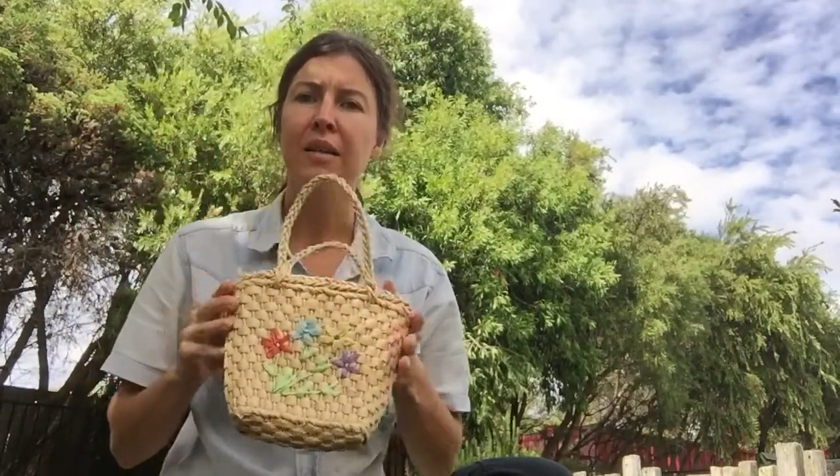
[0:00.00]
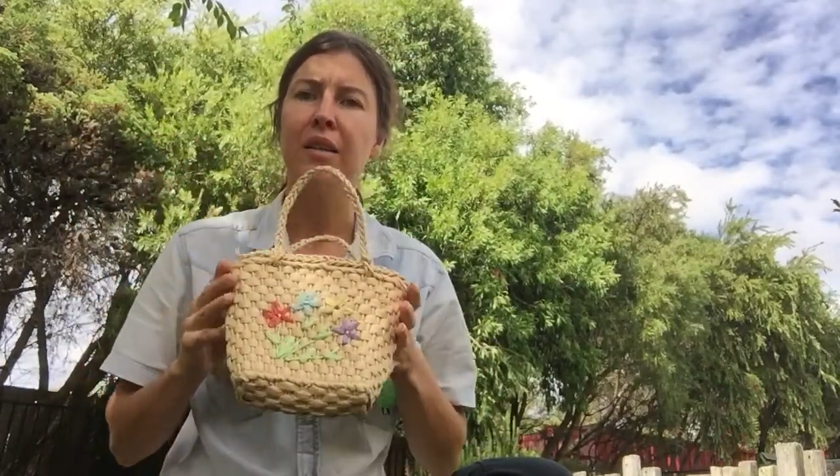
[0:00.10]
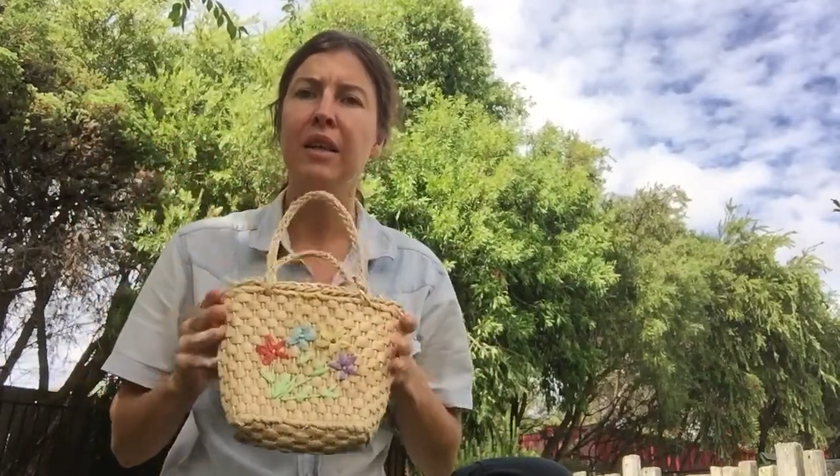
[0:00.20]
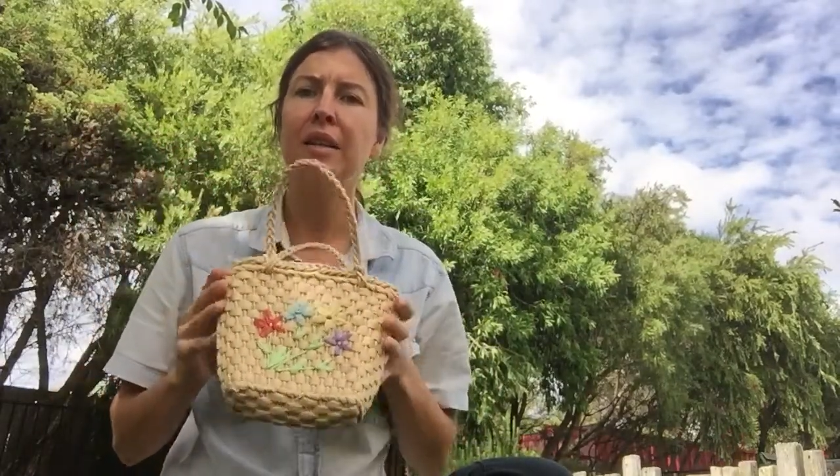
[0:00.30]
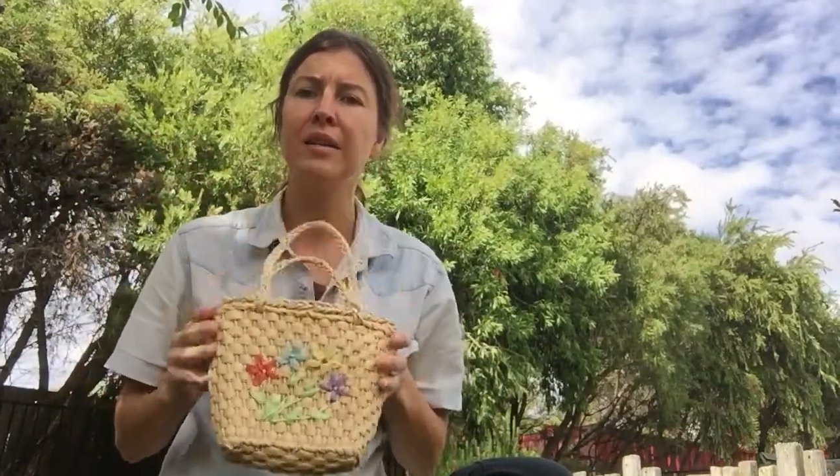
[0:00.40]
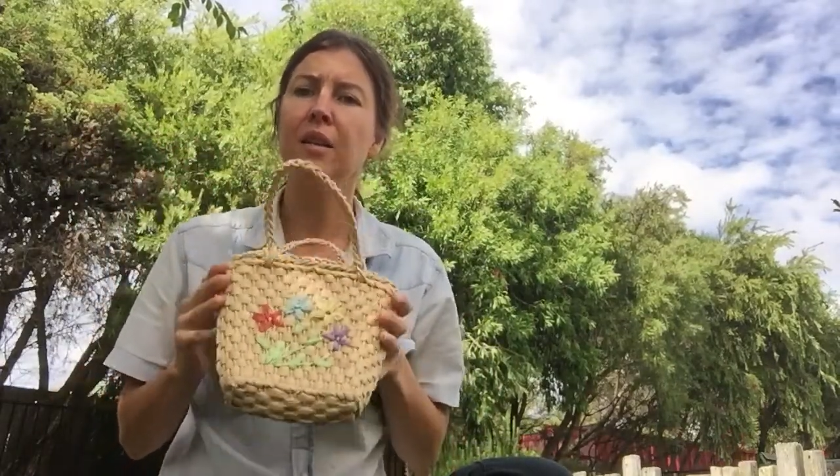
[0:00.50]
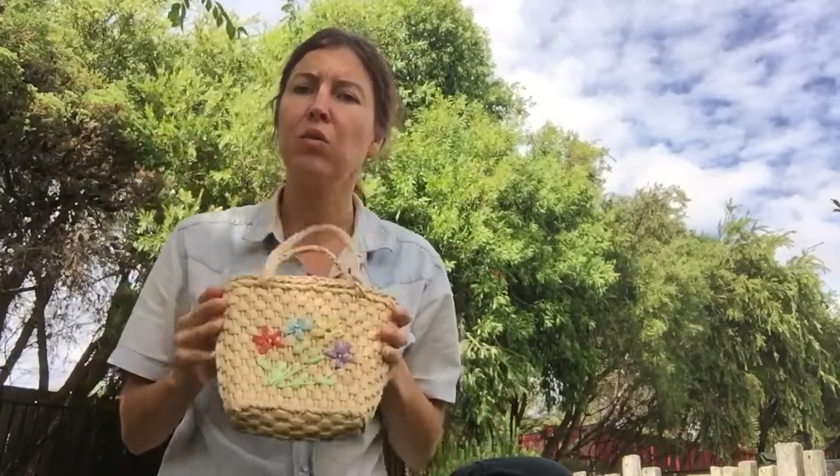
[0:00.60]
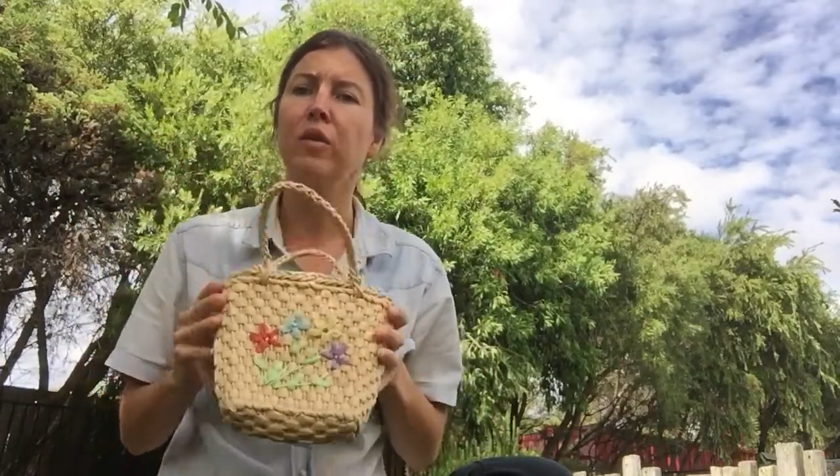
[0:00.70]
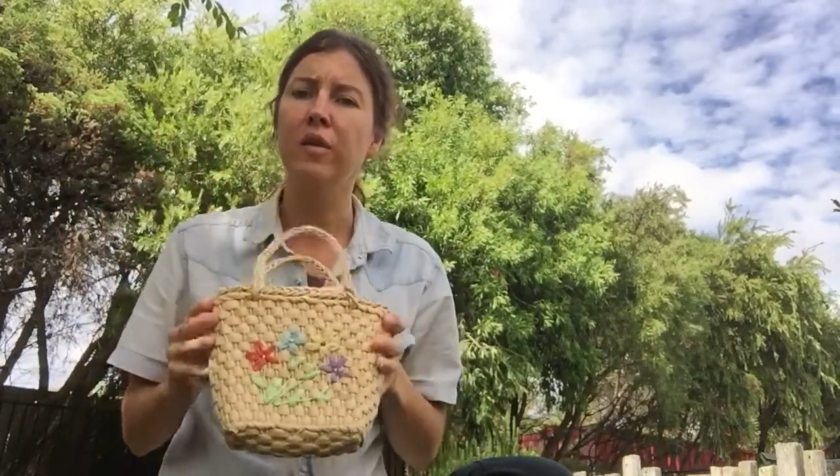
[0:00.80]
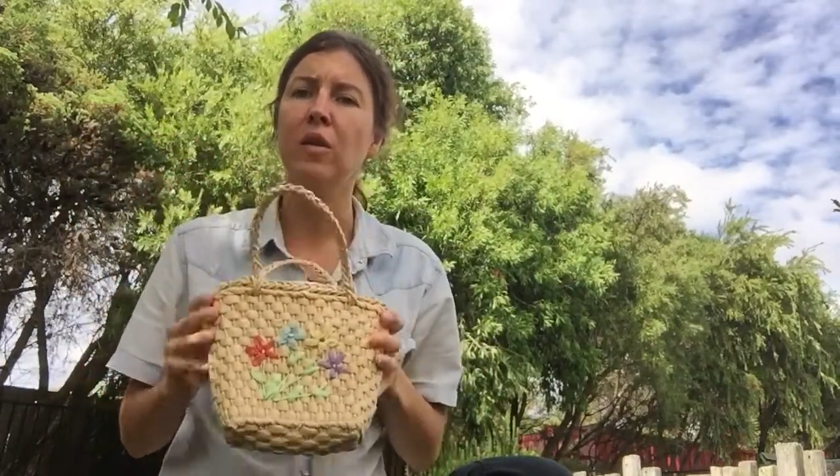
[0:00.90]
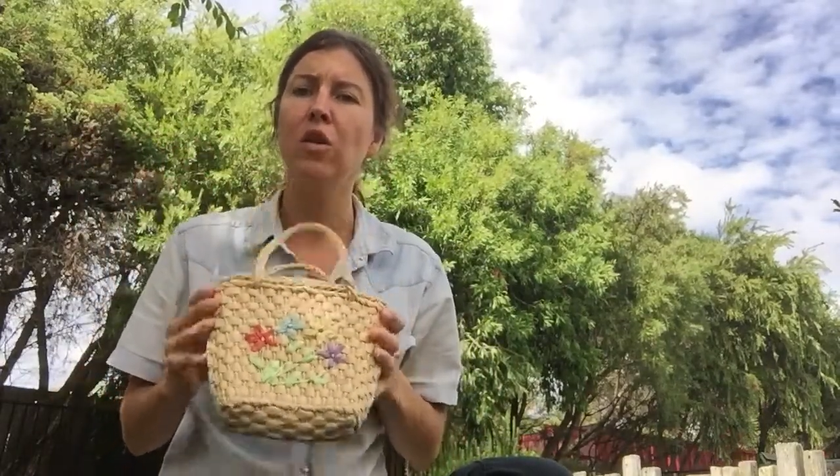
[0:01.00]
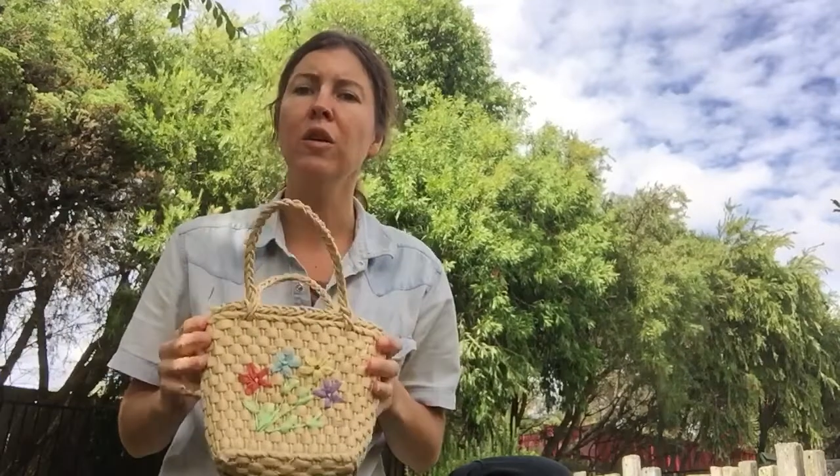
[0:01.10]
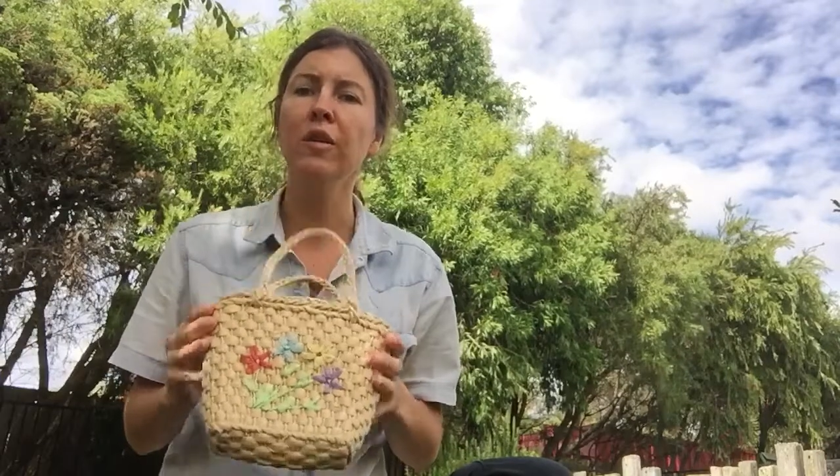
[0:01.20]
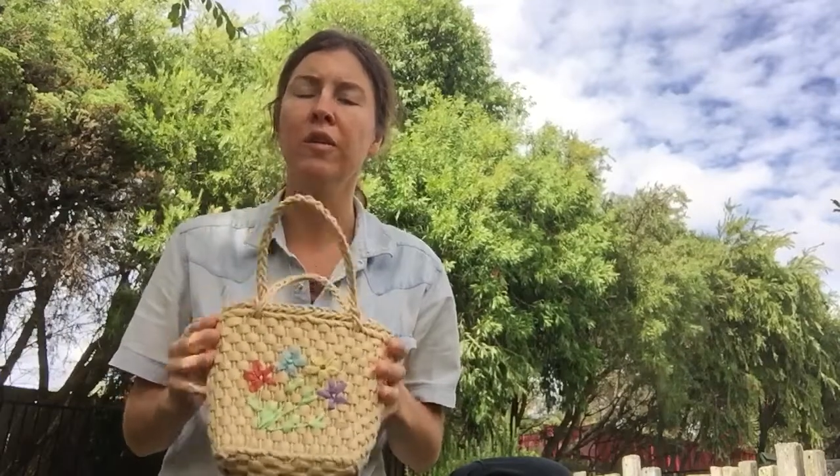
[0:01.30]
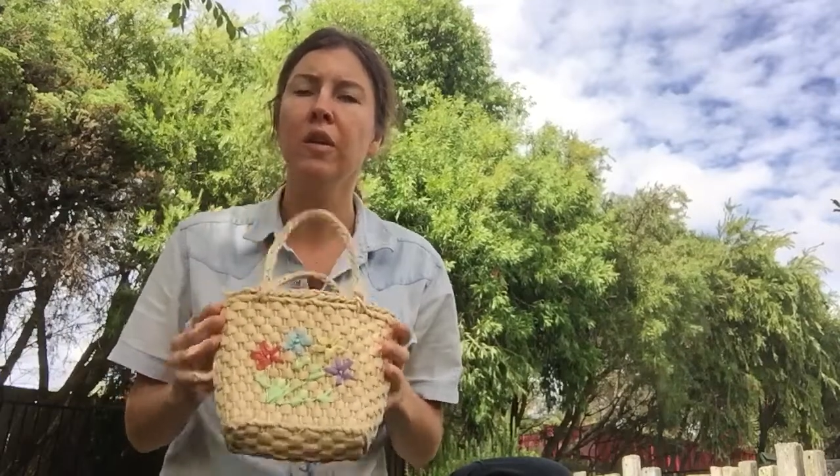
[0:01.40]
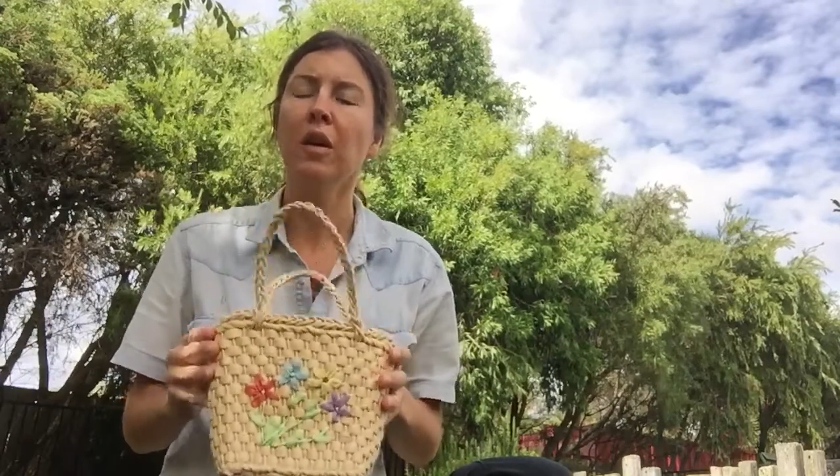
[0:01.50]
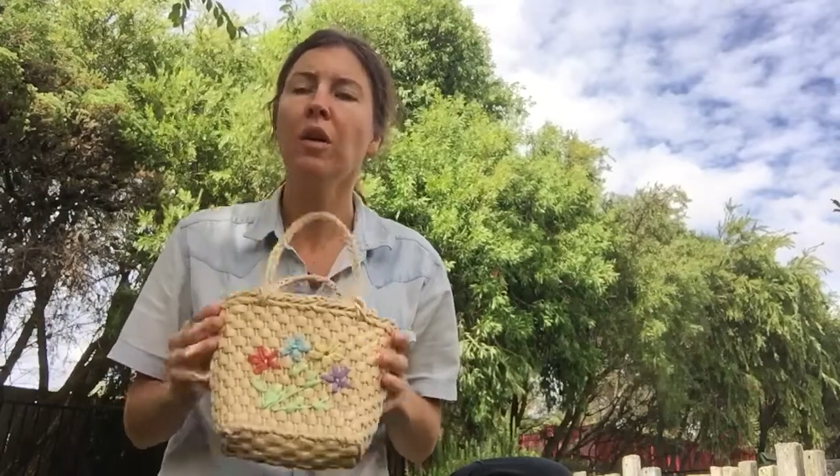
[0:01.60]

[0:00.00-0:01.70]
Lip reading: So let's see what songs